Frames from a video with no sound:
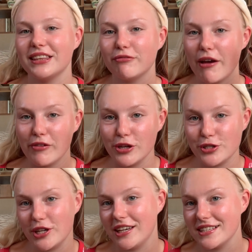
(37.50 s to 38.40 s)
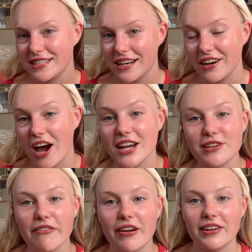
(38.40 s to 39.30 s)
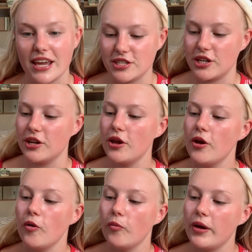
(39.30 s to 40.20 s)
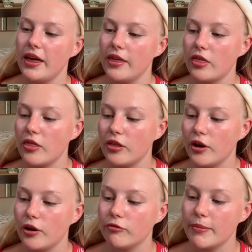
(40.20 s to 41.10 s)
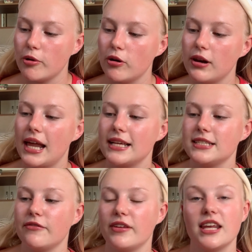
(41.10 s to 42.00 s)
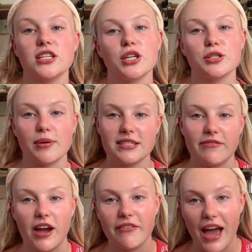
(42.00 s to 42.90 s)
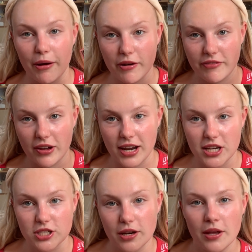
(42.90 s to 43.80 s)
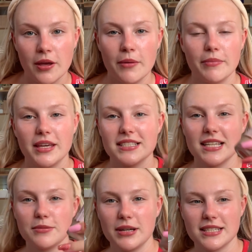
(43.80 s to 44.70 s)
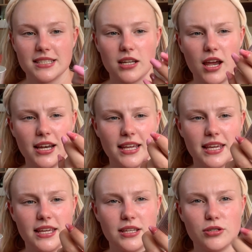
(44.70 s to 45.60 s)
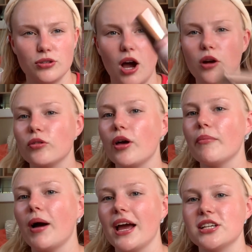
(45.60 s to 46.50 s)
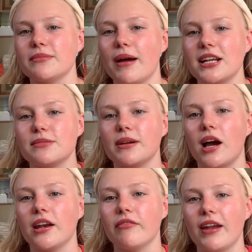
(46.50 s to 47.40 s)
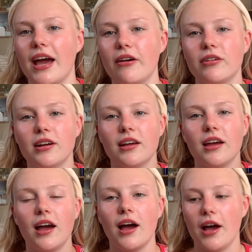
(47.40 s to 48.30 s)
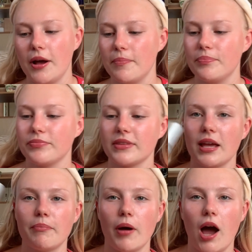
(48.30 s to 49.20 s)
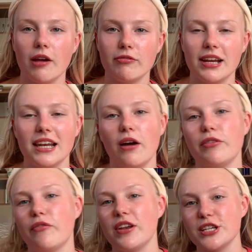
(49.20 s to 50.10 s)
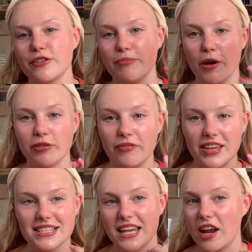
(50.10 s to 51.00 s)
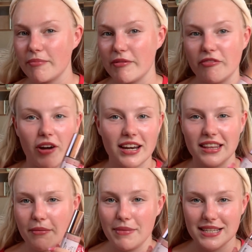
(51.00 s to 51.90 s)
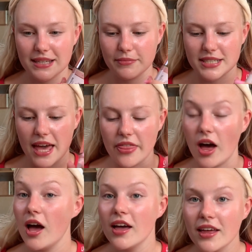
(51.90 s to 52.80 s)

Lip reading: the Revolution Conceal and Hydrate Foundation with the Rimmel Lasting Finish 25 Hour Foundation because this one is slightly too dark, although it might actually match me kind of now. But I really love the finish of both of these, and I've been finding that mixing them together,